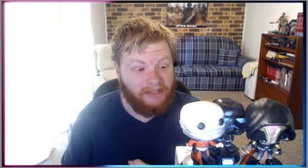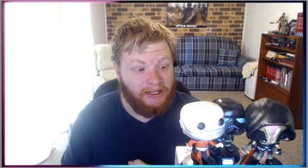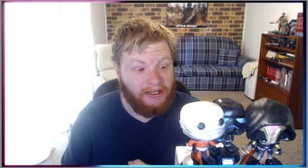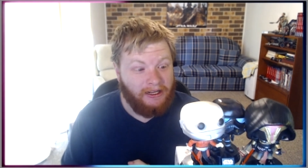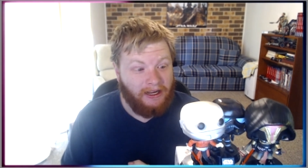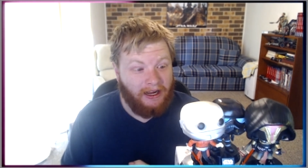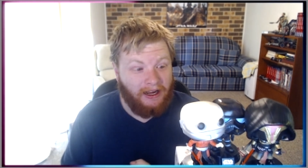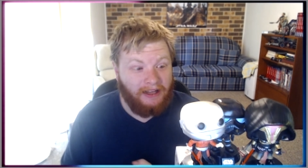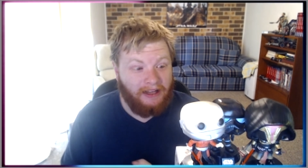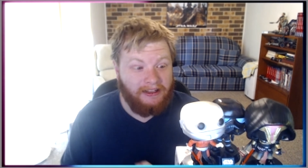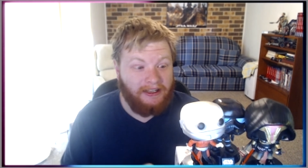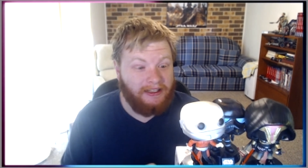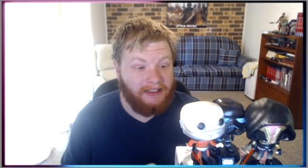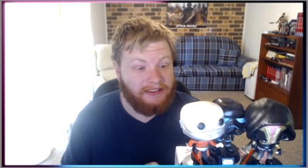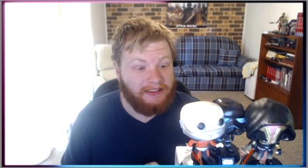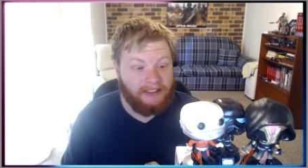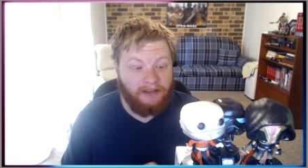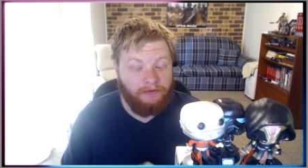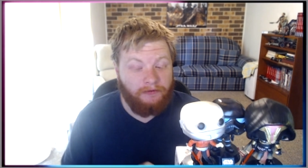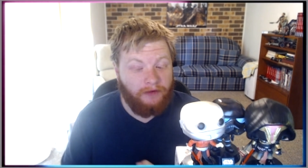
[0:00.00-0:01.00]
are they in
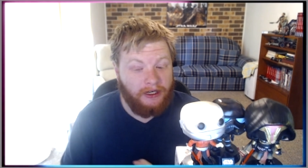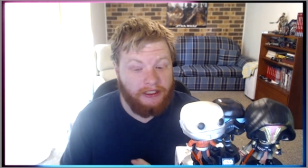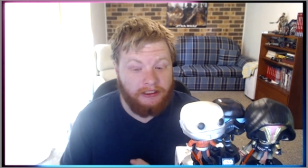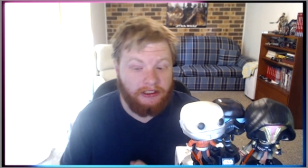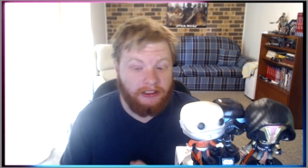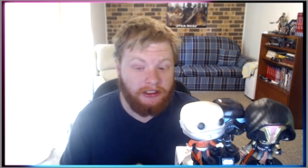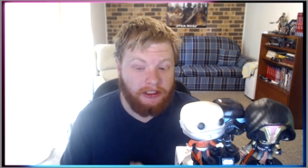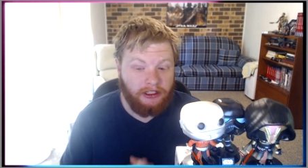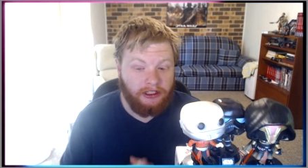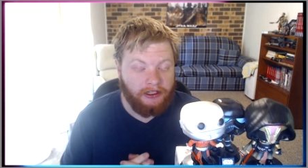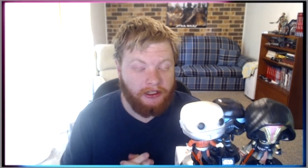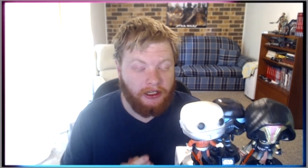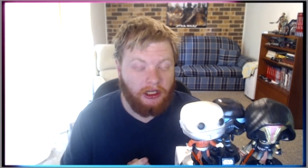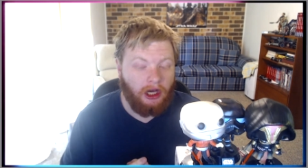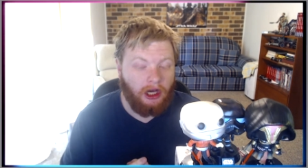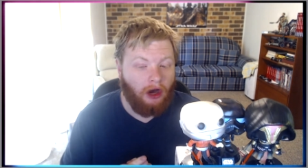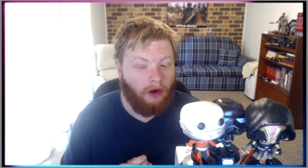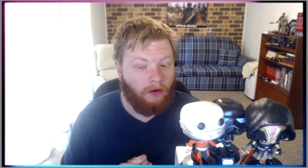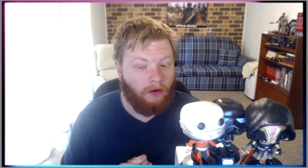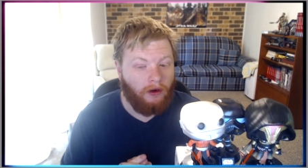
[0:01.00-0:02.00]
some way just gonna
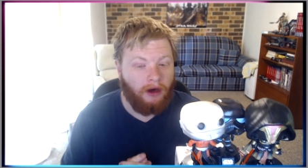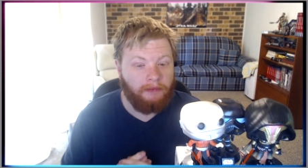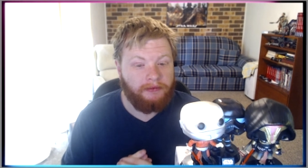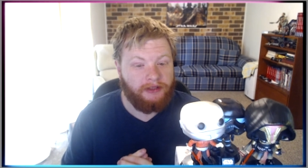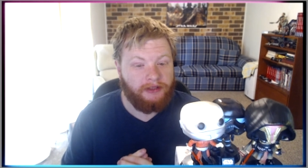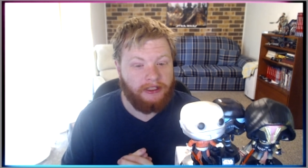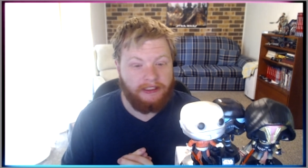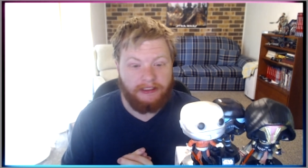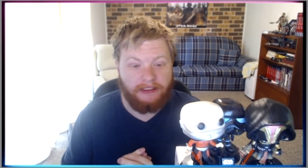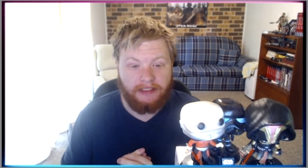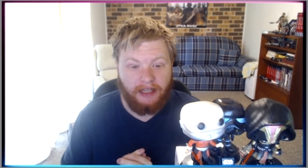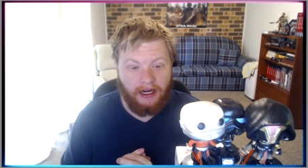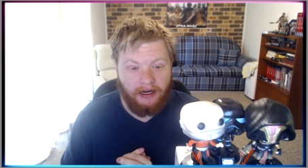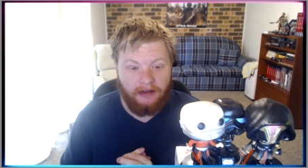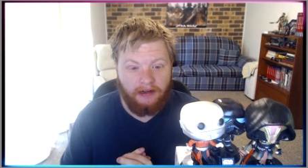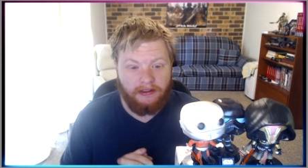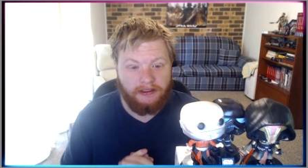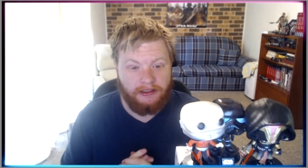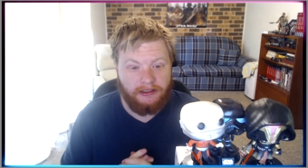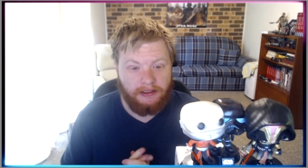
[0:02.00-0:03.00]
co-opt these
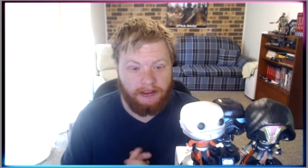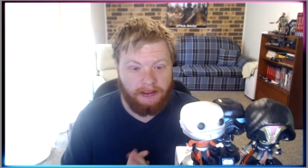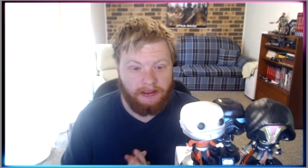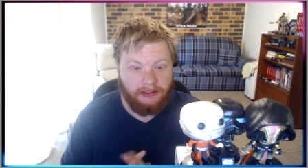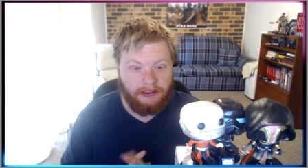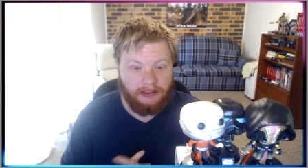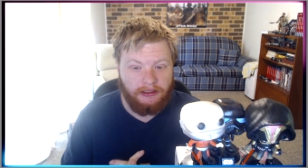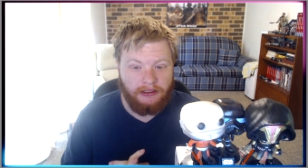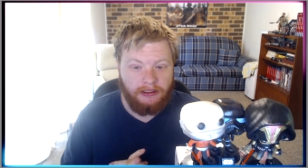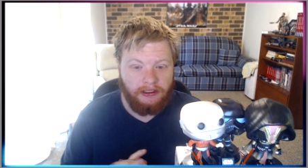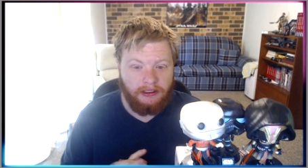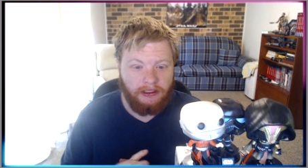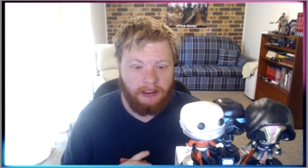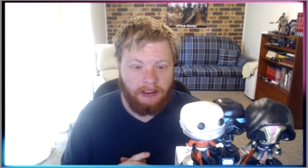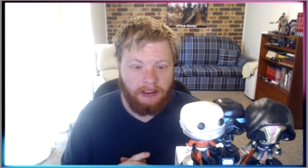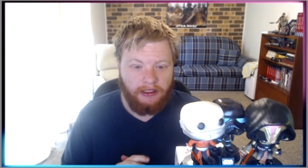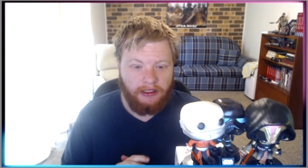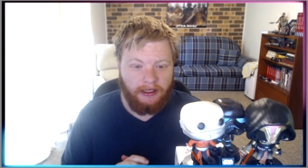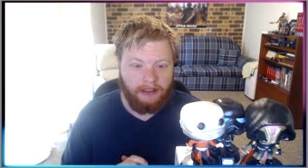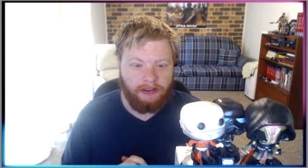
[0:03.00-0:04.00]
characters
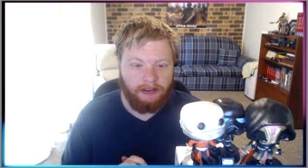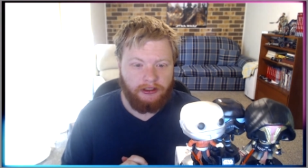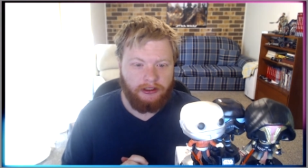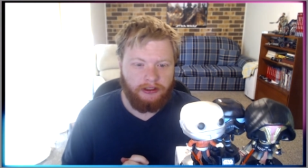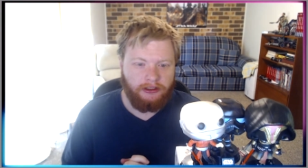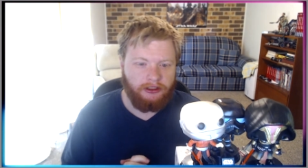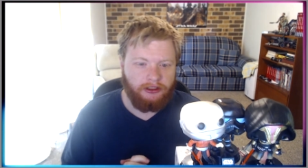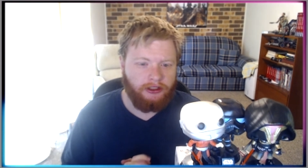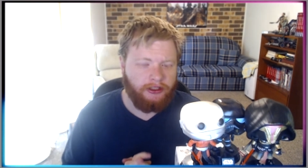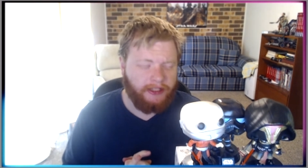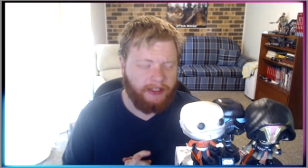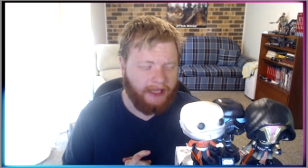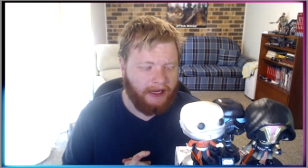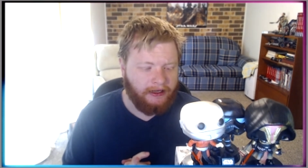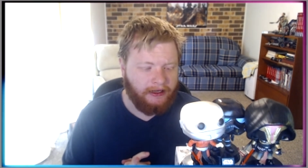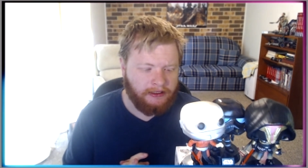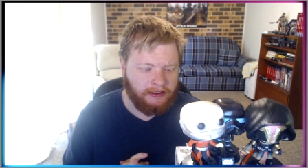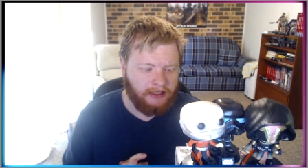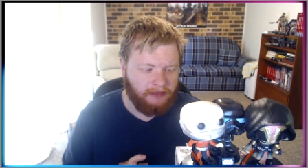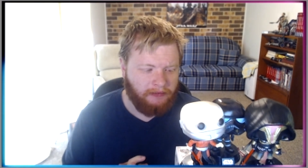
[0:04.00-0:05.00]
into the new
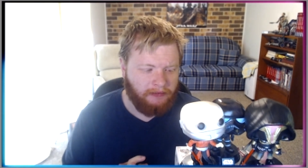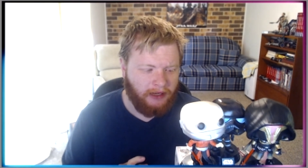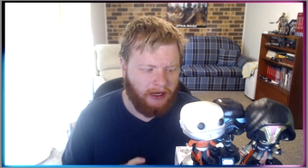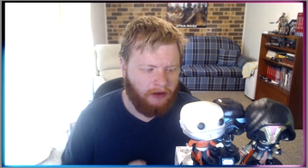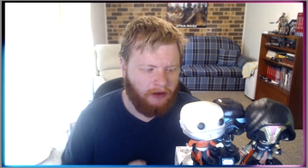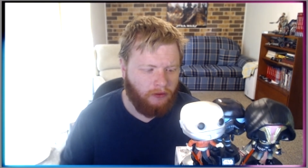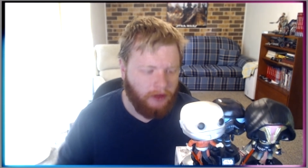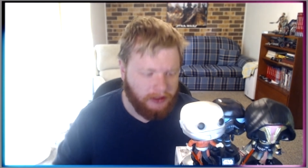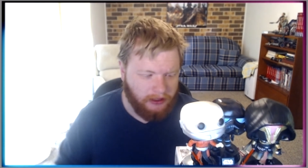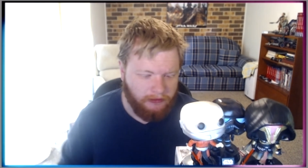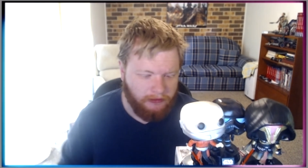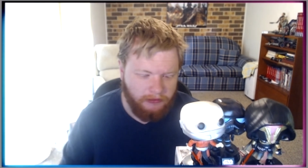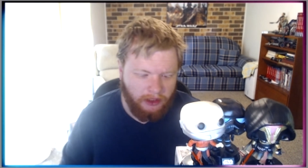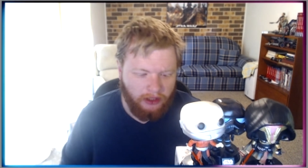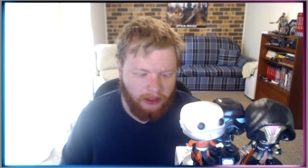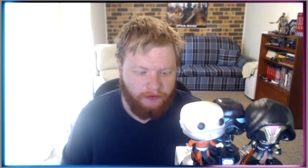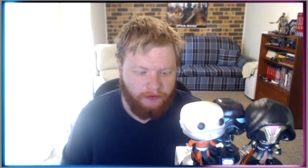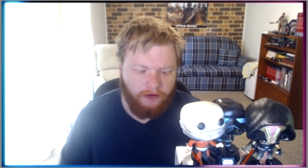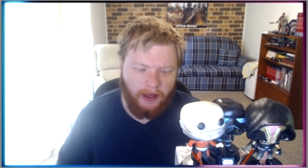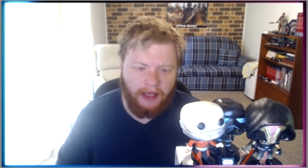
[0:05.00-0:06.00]
canon somehow, which I'm not
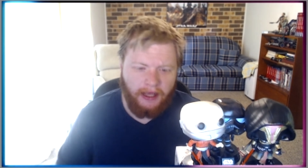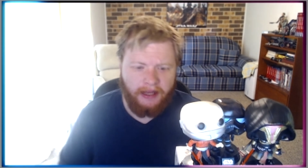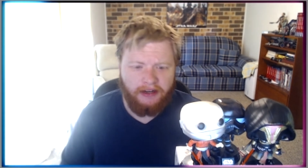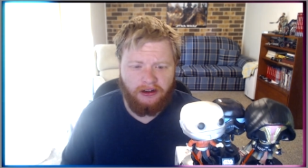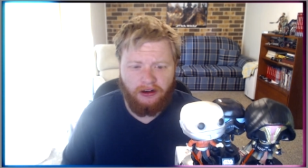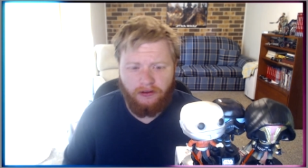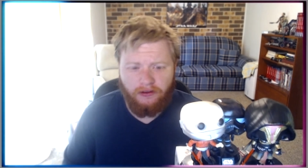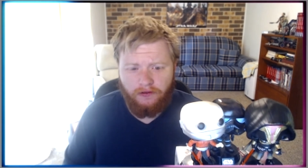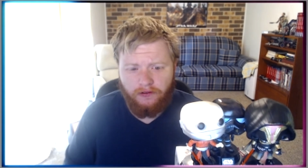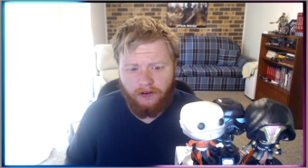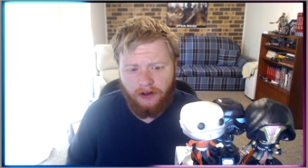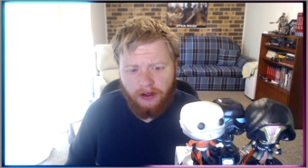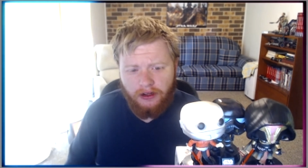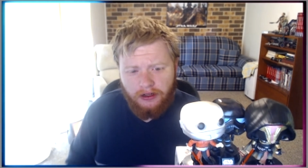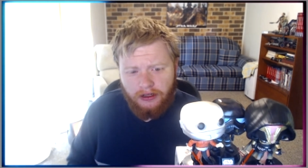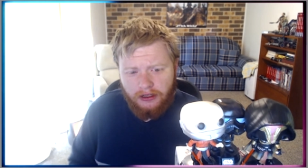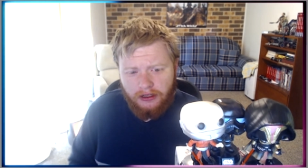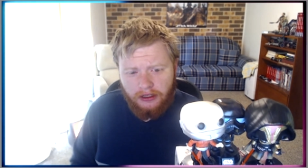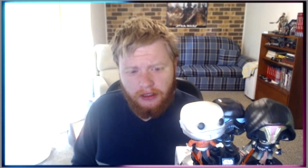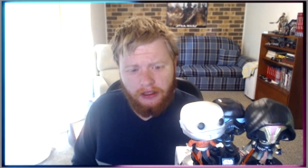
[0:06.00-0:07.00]
a fan of.
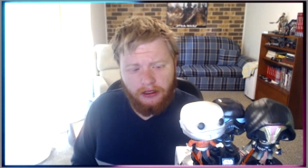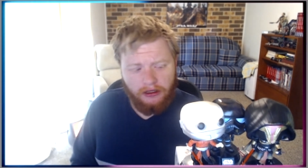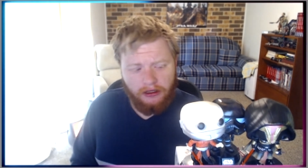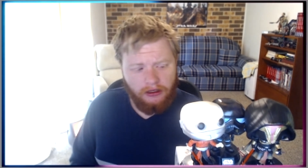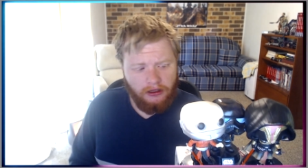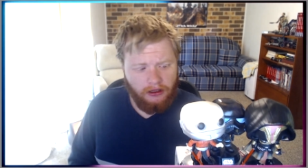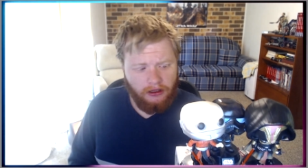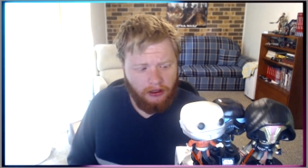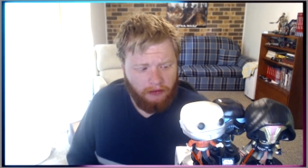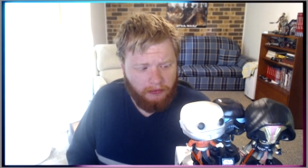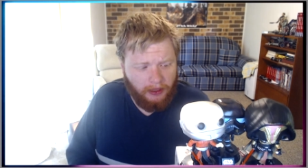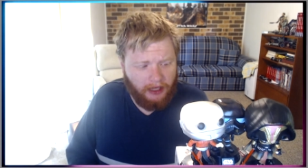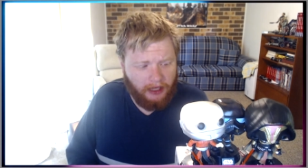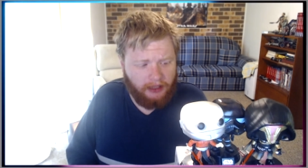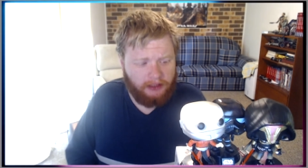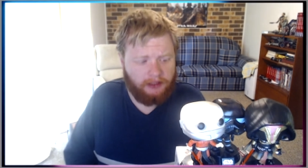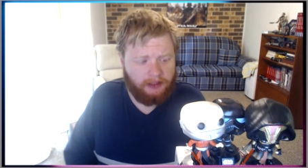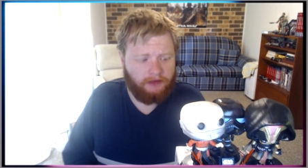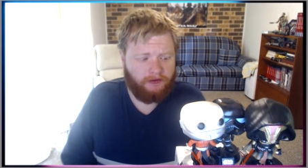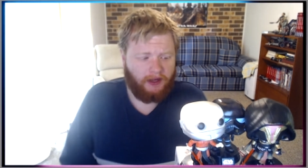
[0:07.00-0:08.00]
But
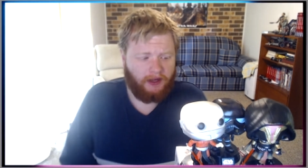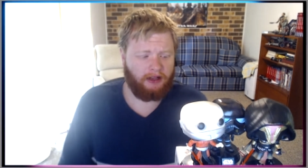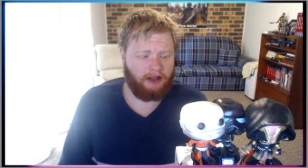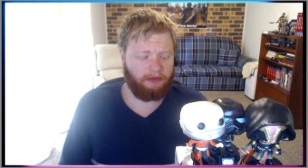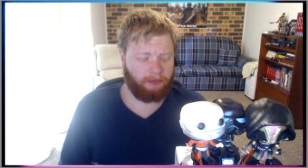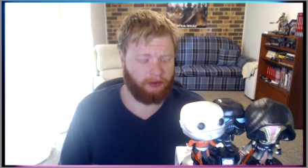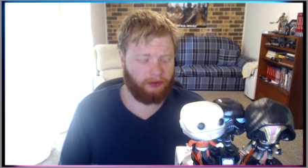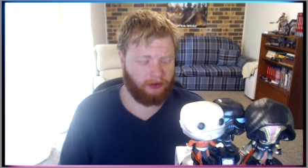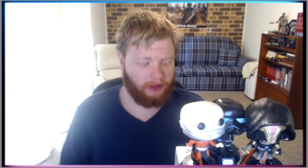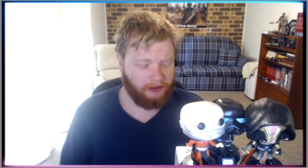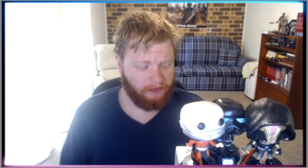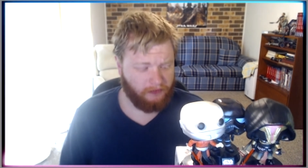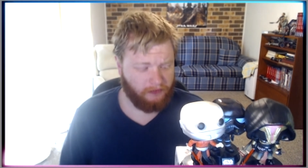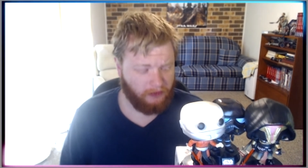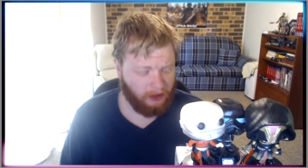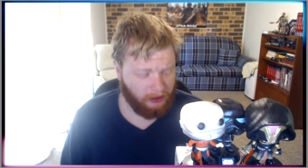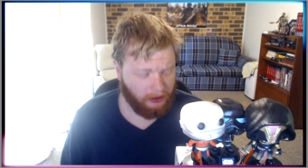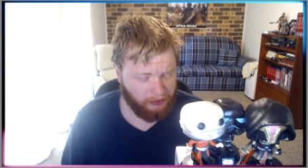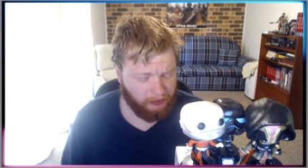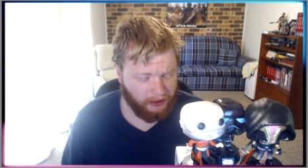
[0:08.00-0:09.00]
it's a valid point
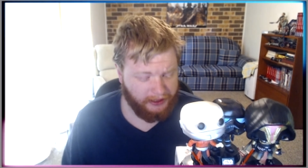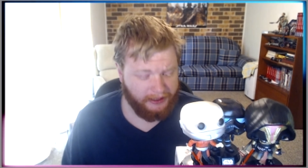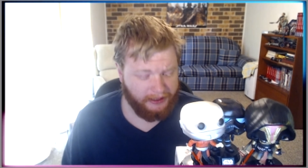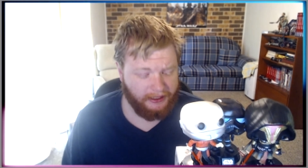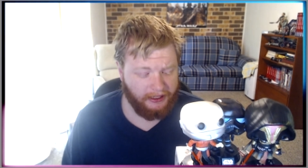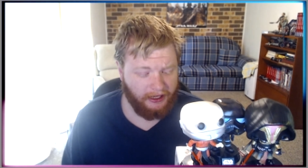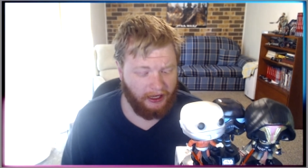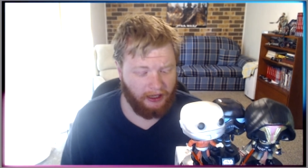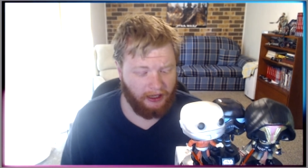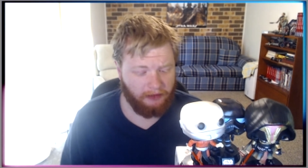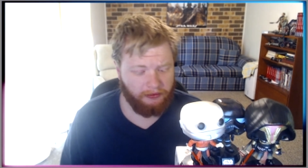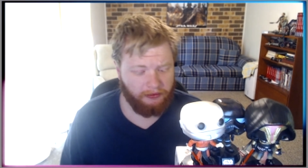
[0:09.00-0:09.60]
worth bringing up,